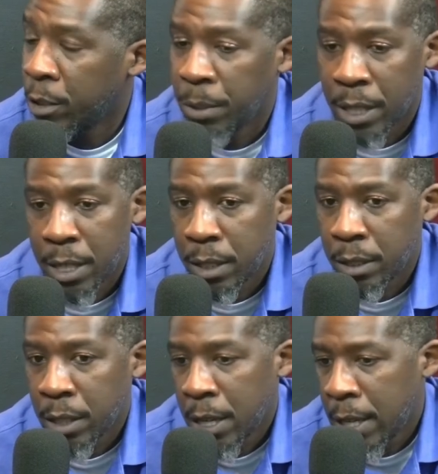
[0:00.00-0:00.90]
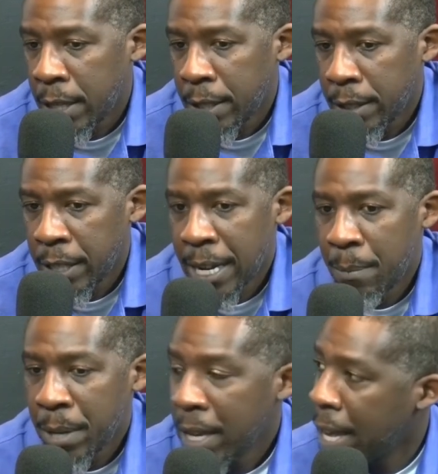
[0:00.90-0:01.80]
us because they're
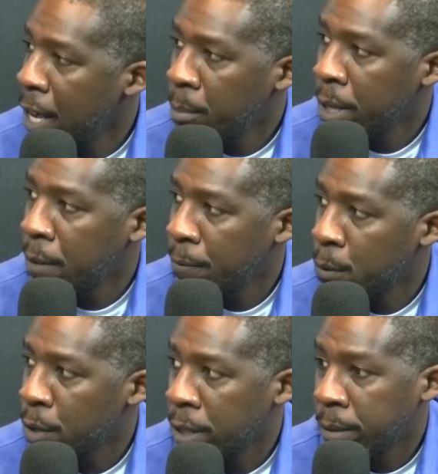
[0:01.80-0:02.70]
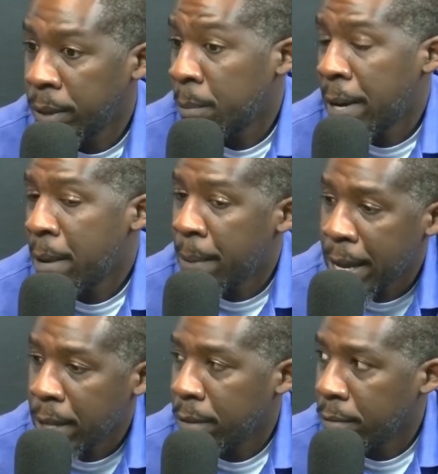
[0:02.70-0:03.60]
not being game plan for, and somebody
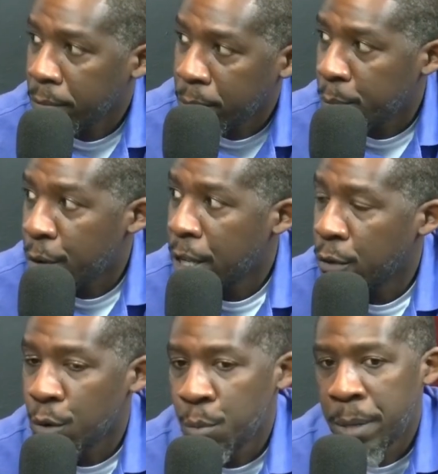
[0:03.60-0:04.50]
might break through.